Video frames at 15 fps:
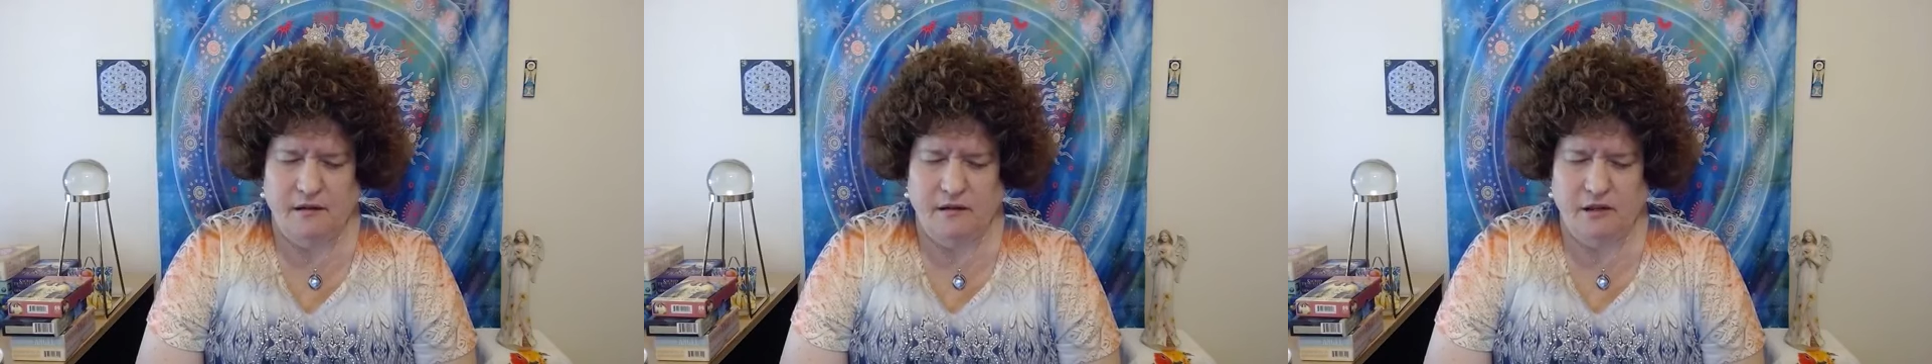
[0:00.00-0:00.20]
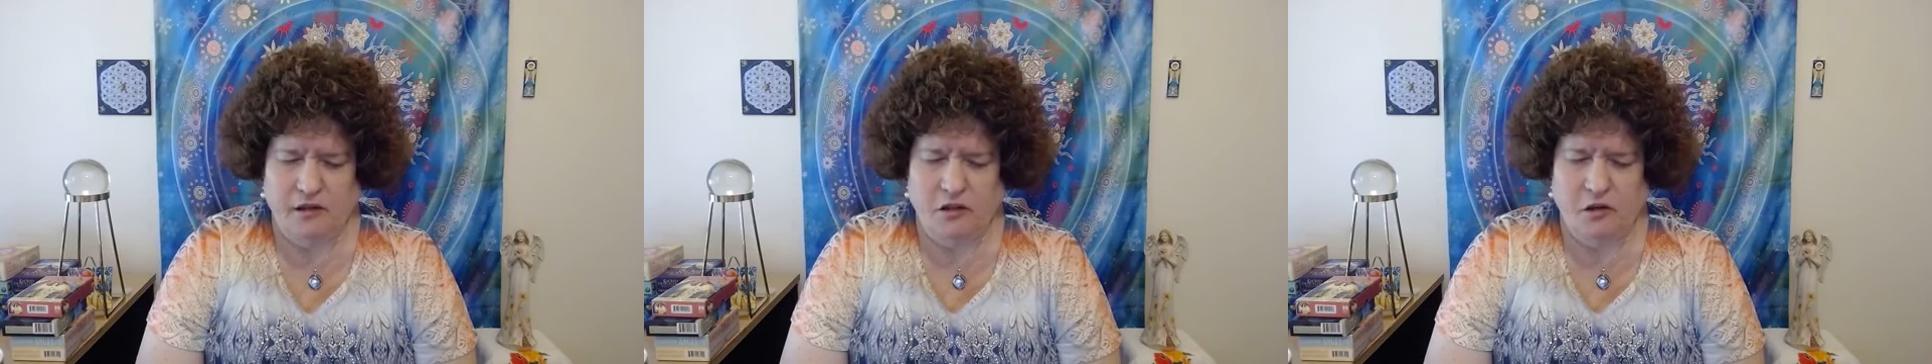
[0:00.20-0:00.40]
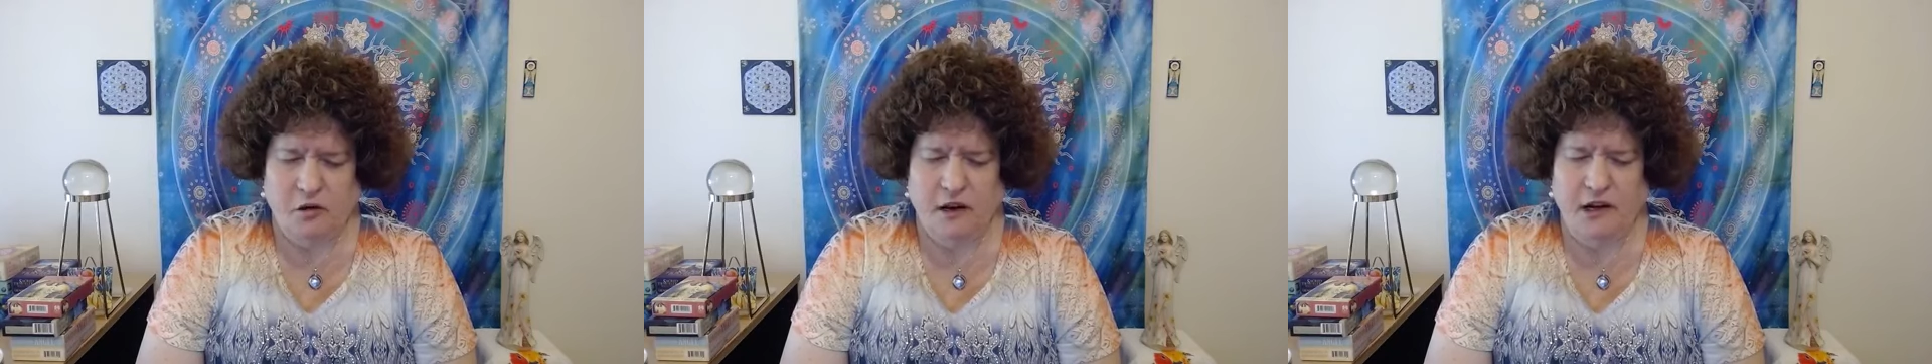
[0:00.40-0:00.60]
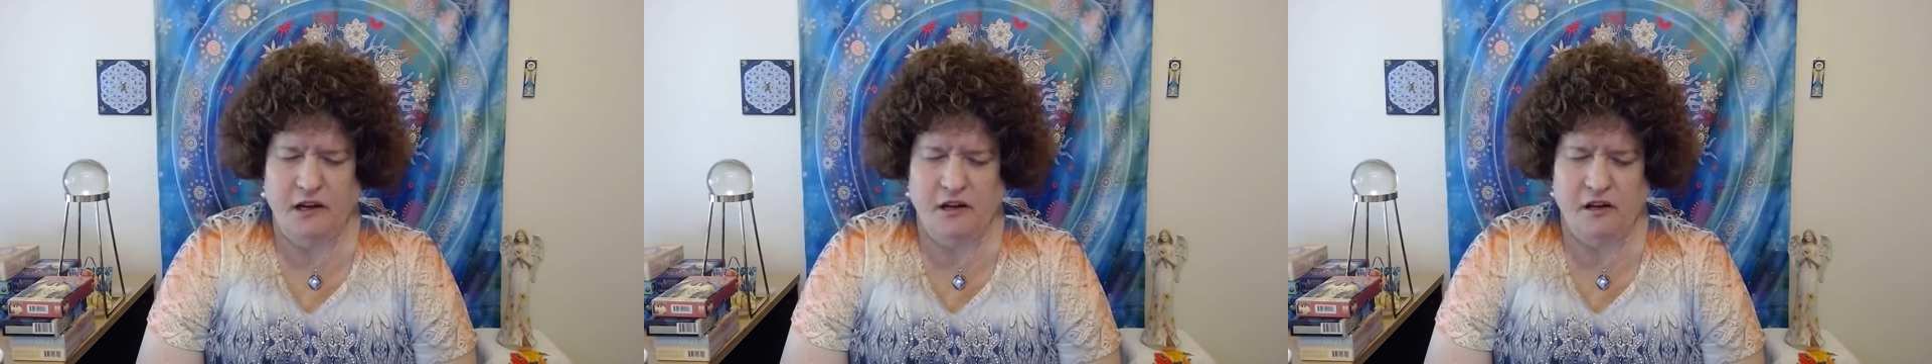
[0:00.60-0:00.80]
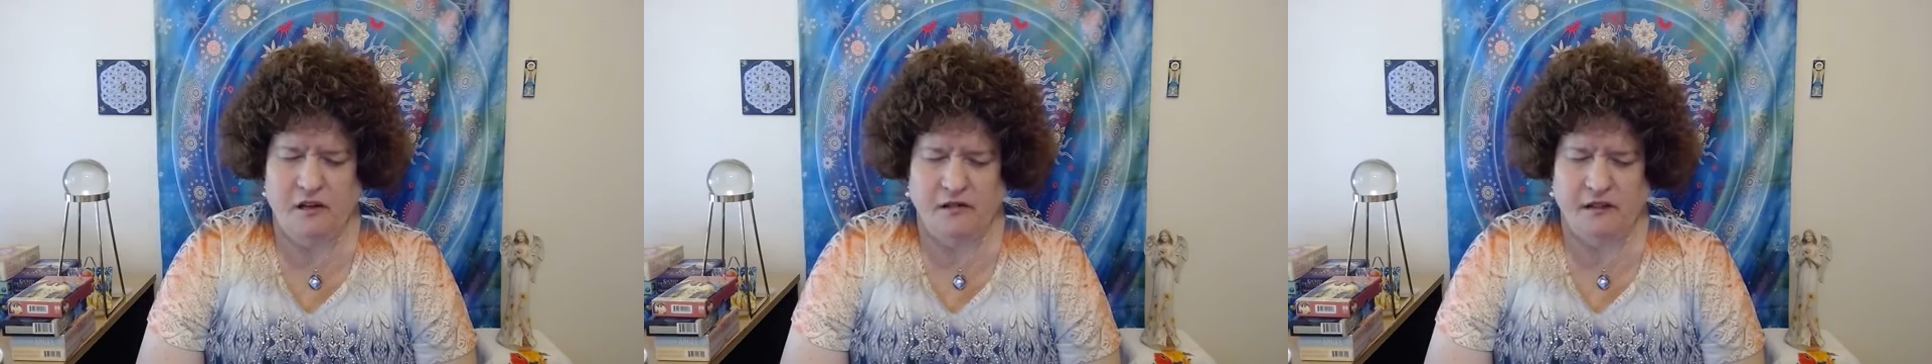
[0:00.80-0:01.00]
to
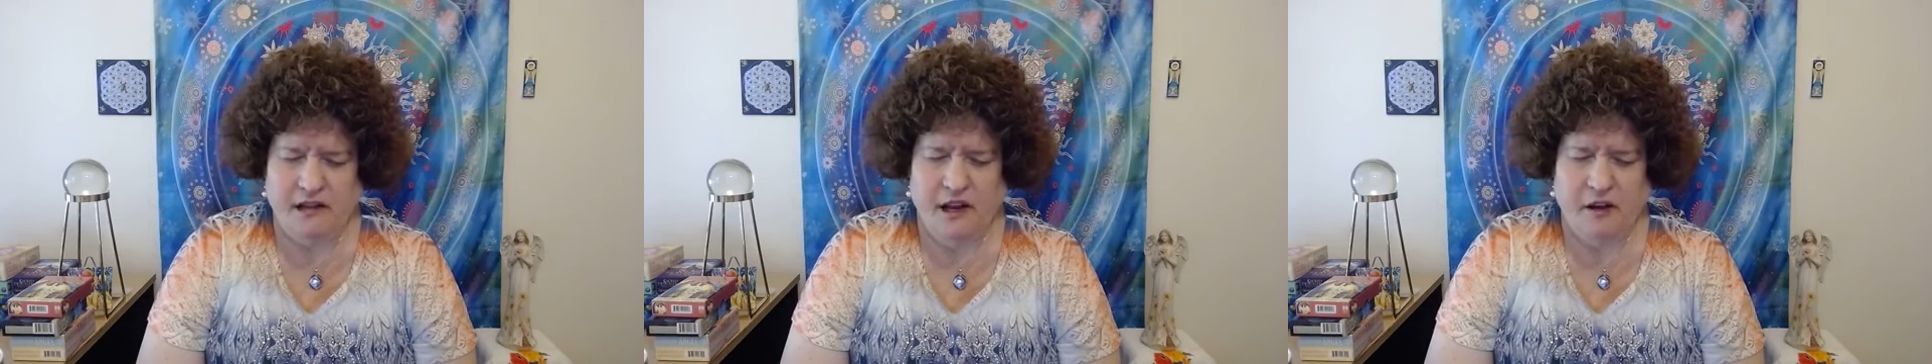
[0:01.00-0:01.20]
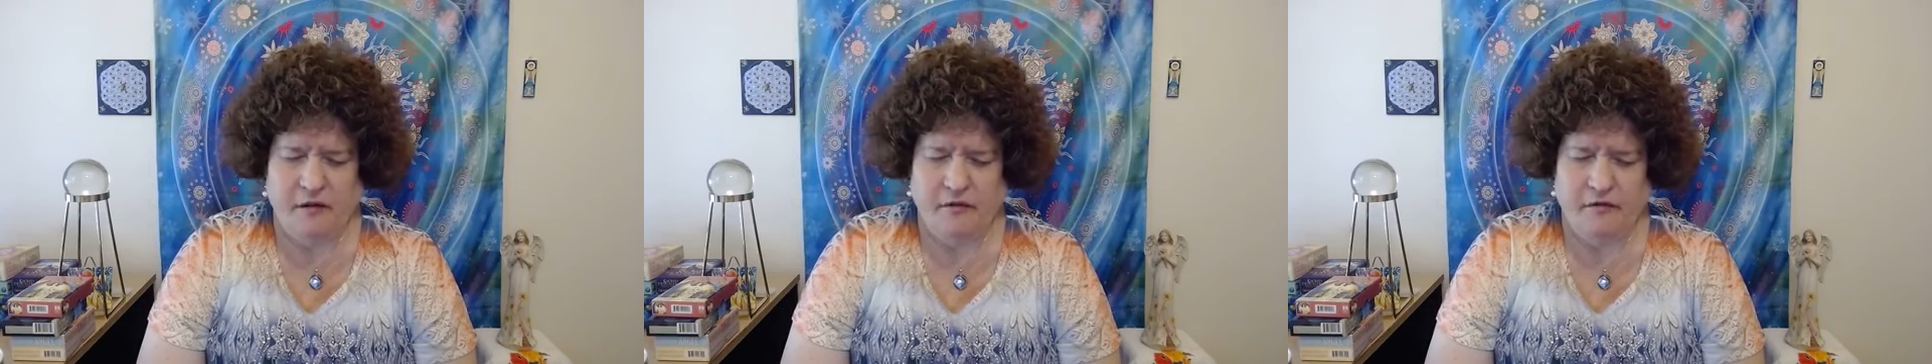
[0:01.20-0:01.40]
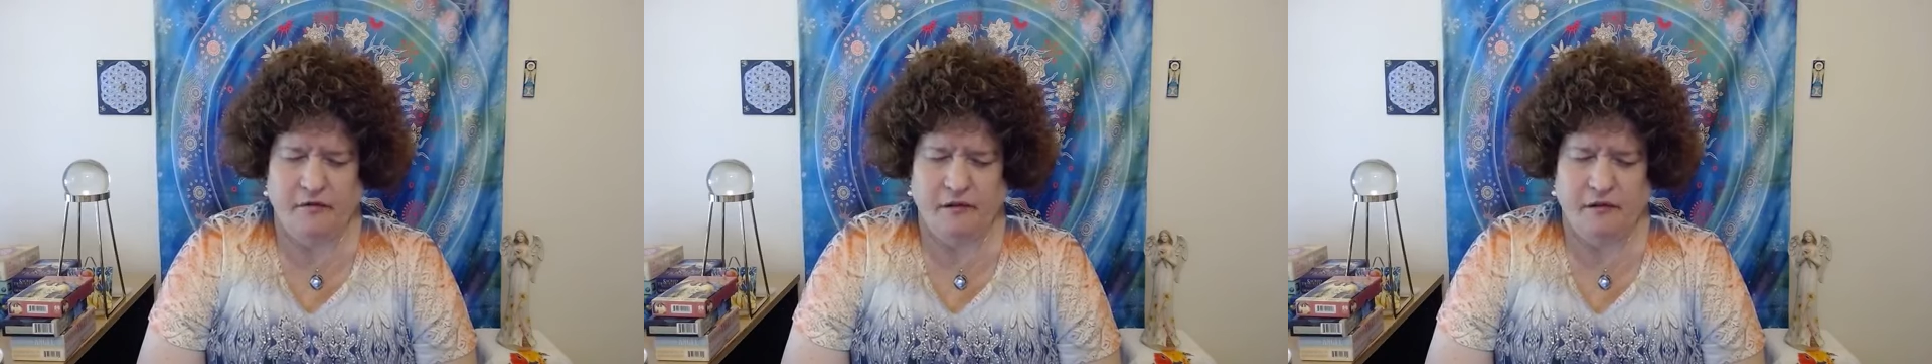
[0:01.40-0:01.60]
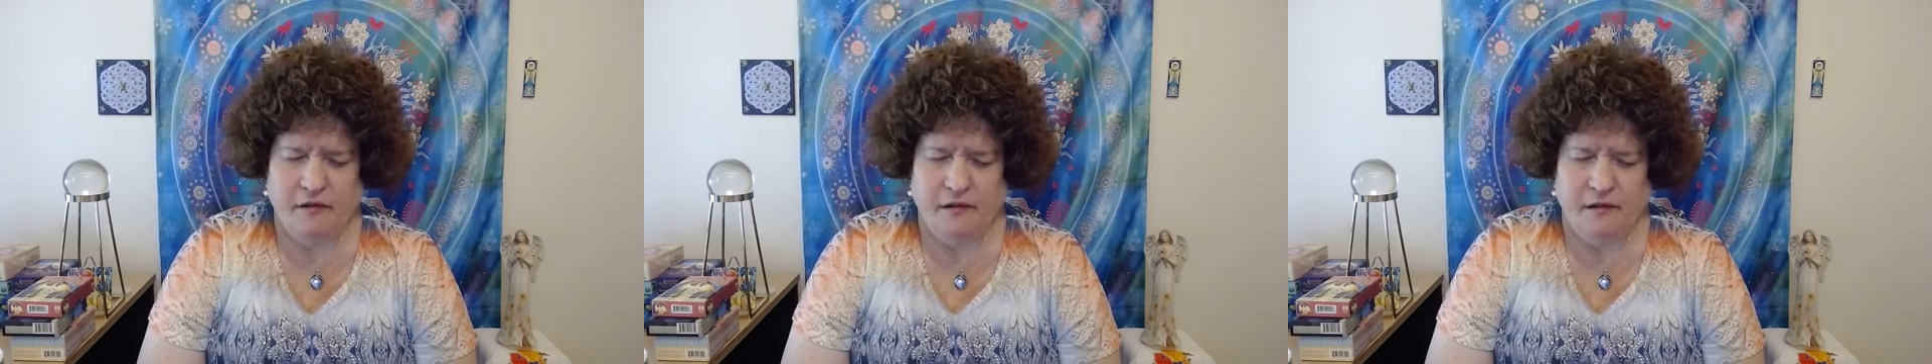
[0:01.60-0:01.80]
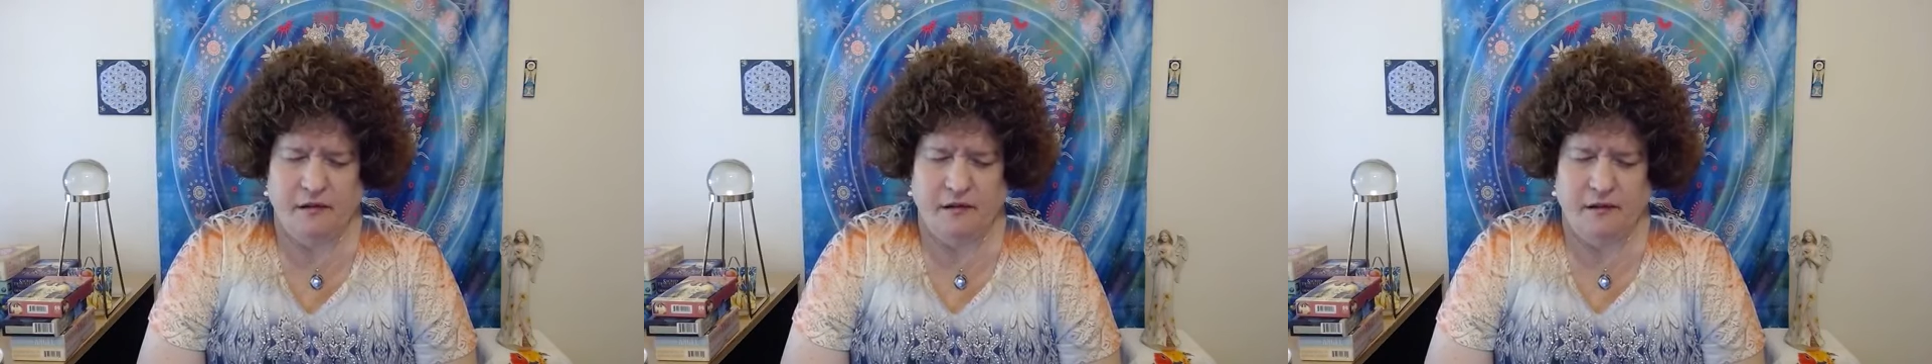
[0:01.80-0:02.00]
train yourself
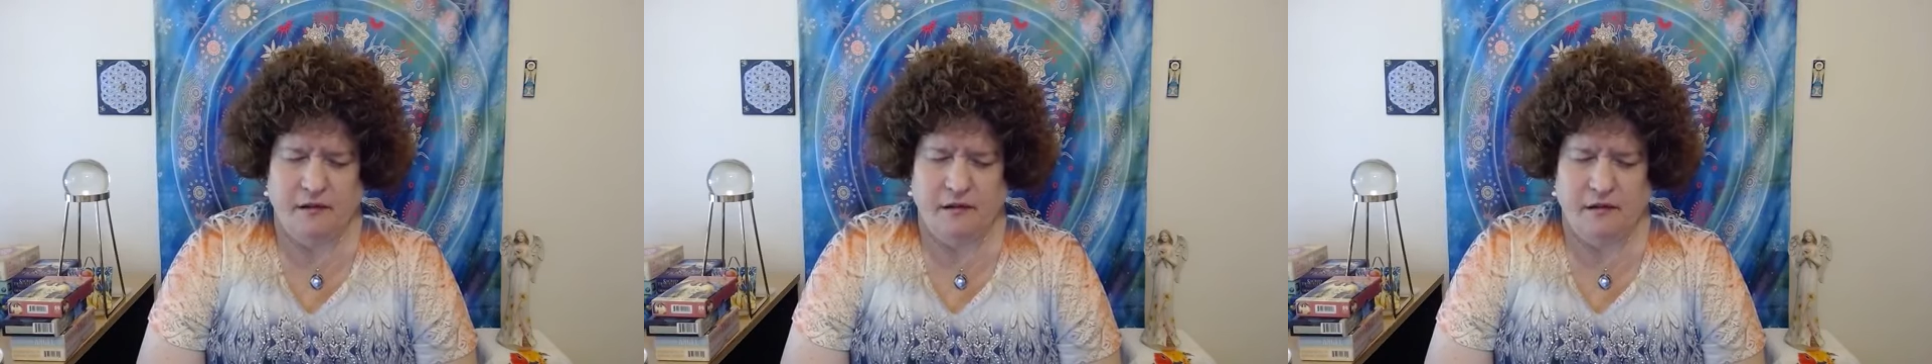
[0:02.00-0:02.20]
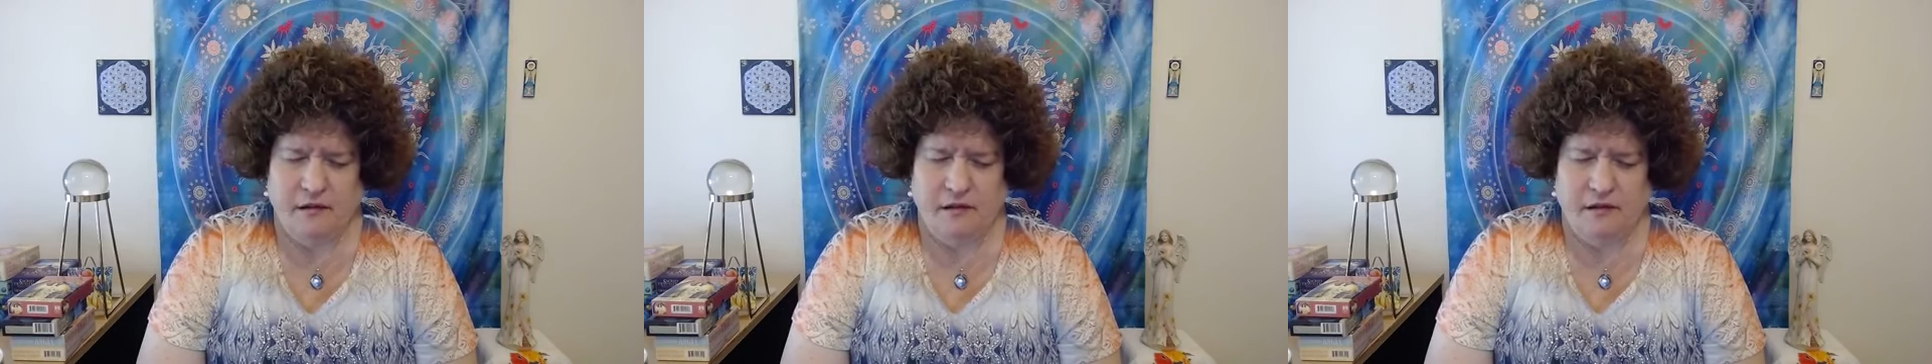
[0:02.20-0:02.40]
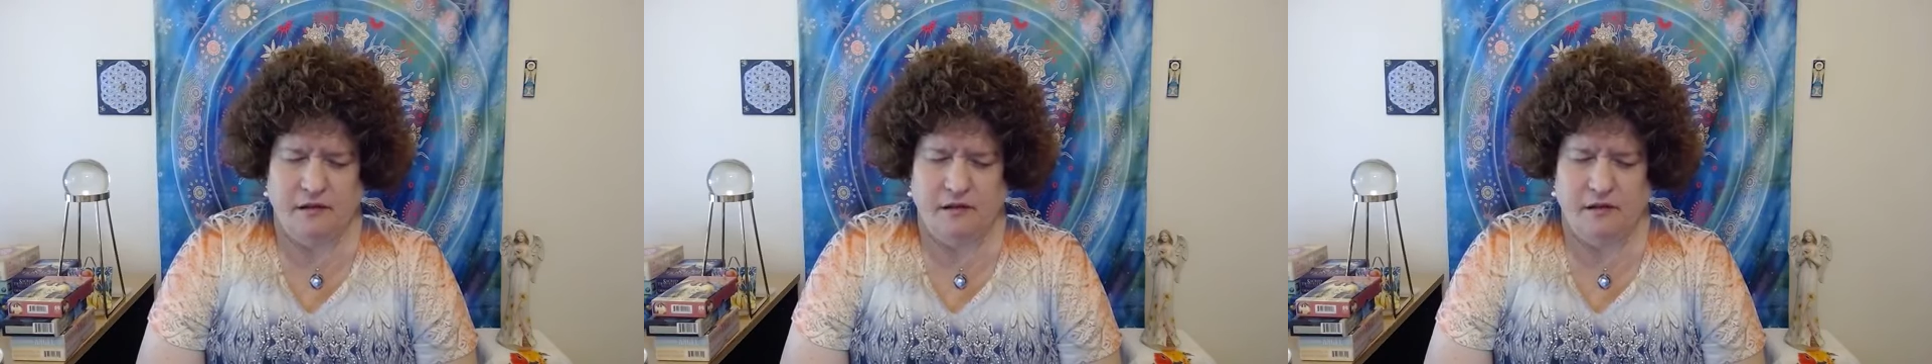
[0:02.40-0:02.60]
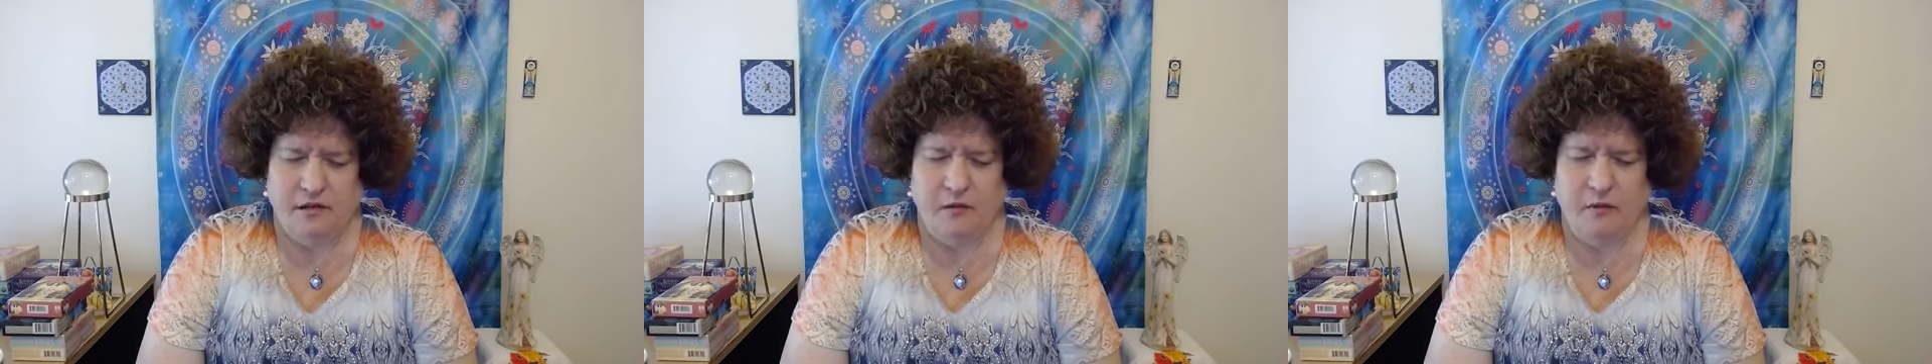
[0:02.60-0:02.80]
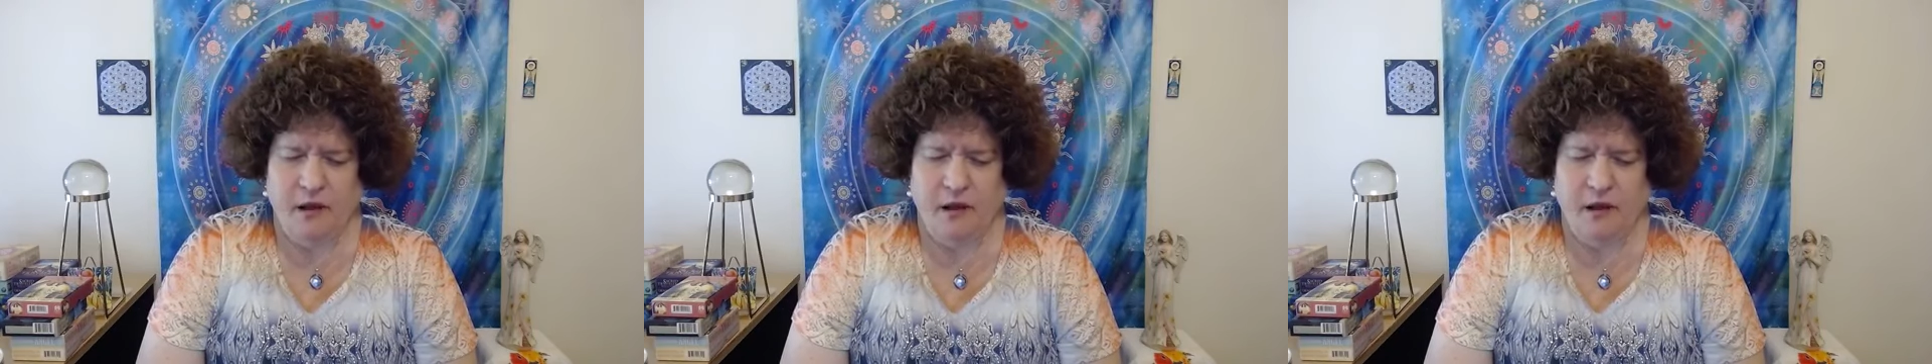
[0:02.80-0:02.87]
to